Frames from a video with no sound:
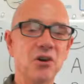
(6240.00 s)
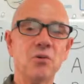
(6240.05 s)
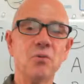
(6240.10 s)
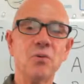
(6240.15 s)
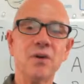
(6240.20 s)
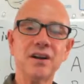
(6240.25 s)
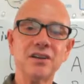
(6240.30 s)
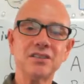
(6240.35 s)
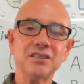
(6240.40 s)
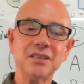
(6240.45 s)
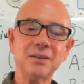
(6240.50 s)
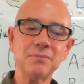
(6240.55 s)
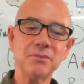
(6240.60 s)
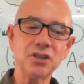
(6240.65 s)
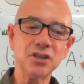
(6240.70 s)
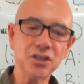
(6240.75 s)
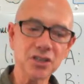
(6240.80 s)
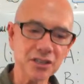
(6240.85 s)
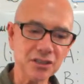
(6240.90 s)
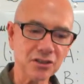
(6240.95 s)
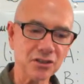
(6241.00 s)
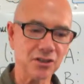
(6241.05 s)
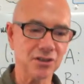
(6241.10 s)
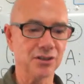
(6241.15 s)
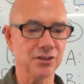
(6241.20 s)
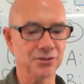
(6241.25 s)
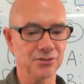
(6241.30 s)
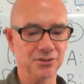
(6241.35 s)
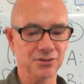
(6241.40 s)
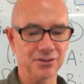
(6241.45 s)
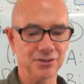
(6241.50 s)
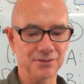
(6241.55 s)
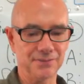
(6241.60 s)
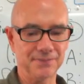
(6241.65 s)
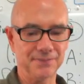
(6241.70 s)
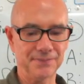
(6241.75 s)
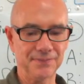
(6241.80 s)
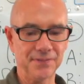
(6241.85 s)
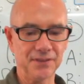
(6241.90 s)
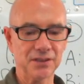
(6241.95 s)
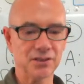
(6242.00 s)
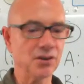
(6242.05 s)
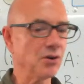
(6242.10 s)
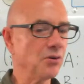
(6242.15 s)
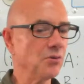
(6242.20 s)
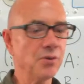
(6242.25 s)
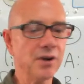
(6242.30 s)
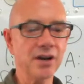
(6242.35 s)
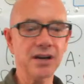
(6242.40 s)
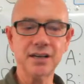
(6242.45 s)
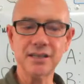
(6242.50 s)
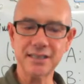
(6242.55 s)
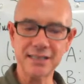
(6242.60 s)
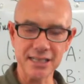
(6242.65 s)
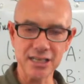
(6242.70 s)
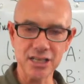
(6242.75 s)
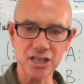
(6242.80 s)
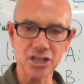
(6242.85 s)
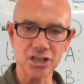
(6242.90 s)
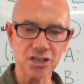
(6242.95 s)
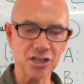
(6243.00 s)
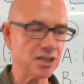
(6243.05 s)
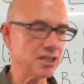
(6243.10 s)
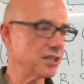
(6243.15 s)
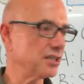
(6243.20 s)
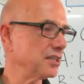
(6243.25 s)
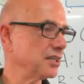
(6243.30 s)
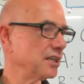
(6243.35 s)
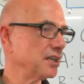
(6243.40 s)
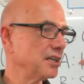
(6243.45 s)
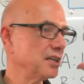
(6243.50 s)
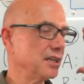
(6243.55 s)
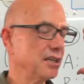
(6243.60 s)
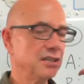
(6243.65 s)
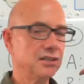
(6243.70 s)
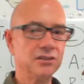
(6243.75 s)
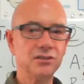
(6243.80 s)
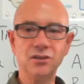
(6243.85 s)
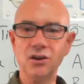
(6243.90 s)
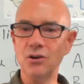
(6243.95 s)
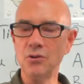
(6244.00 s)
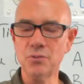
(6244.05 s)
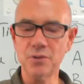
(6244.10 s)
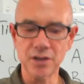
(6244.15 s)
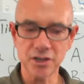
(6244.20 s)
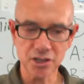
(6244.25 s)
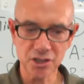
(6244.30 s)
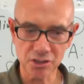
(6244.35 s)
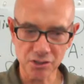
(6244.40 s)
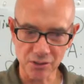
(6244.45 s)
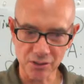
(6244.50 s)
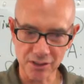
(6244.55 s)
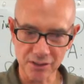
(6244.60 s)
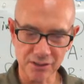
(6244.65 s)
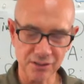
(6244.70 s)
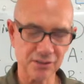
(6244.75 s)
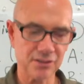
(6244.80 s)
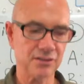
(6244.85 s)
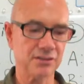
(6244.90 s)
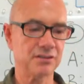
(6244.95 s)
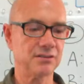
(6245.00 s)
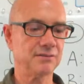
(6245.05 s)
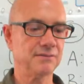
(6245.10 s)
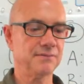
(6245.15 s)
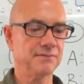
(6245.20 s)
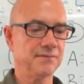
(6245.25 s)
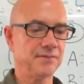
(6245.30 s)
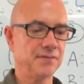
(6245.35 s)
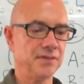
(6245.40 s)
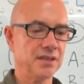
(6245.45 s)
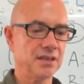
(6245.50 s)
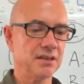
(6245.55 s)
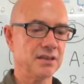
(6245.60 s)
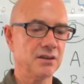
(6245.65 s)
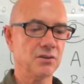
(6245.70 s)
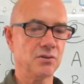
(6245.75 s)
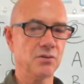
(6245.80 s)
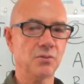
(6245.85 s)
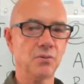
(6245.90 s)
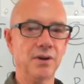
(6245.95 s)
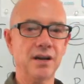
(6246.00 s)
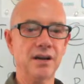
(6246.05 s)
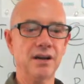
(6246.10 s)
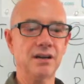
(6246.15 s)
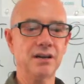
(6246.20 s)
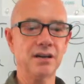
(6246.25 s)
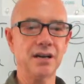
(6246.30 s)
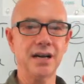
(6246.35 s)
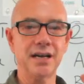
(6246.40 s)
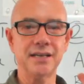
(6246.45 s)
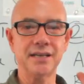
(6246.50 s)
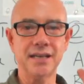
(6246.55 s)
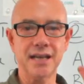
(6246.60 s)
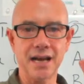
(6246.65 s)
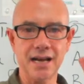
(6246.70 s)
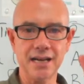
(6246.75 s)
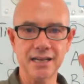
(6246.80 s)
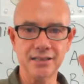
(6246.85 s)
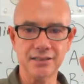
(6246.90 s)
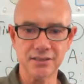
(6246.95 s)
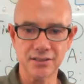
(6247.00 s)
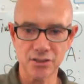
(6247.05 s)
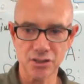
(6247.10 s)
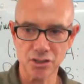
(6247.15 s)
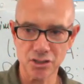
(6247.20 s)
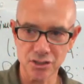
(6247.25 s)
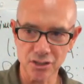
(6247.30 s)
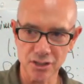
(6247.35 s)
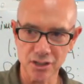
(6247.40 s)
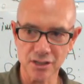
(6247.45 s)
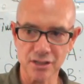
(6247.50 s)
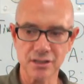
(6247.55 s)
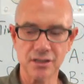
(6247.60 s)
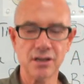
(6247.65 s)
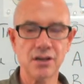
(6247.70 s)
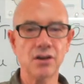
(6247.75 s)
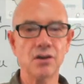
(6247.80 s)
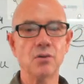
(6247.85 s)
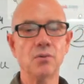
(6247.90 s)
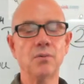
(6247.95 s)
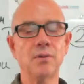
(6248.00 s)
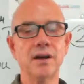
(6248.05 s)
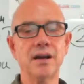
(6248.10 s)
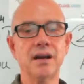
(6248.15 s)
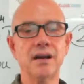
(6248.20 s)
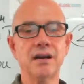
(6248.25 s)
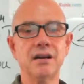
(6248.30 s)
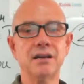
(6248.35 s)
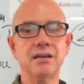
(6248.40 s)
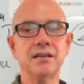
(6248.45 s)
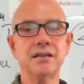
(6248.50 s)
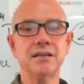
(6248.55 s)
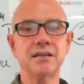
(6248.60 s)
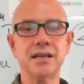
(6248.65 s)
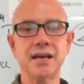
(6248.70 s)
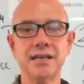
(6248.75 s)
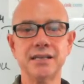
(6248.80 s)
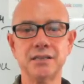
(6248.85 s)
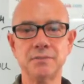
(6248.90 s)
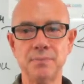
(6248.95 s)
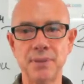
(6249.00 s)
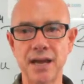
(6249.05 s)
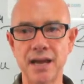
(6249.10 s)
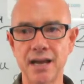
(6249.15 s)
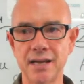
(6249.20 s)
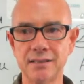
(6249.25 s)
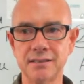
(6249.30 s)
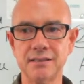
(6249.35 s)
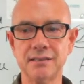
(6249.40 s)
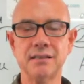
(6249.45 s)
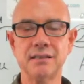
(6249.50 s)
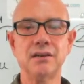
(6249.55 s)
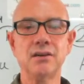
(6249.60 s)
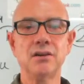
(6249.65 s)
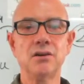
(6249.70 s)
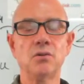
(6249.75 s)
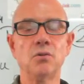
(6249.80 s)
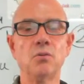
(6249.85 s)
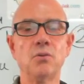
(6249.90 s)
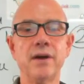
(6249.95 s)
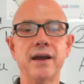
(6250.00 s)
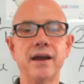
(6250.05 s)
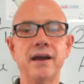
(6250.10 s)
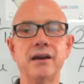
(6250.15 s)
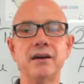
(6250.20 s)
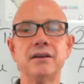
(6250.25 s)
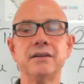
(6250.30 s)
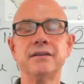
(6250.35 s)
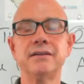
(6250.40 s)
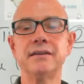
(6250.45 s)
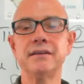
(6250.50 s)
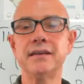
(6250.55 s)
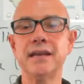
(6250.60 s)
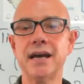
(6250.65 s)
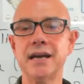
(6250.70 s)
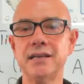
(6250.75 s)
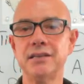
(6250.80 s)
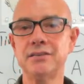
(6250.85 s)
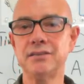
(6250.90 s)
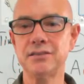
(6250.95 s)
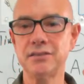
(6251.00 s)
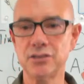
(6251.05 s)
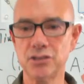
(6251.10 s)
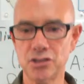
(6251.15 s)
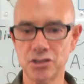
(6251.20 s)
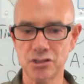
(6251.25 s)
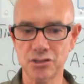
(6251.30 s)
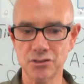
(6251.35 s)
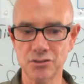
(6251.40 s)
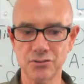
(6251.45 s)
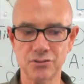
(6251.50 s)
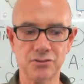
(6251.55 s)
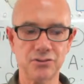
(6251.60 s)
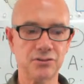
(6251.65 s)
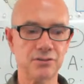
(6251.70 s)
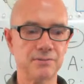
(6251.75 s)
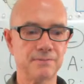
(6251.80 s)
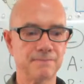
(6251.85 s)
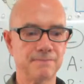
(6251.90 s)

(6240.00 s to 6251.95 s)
Wear some good clothes. Don't wear a t-shirt. Don't wear shorts. Wear a nice shirt. Wear nice pants. Wear nice shoes.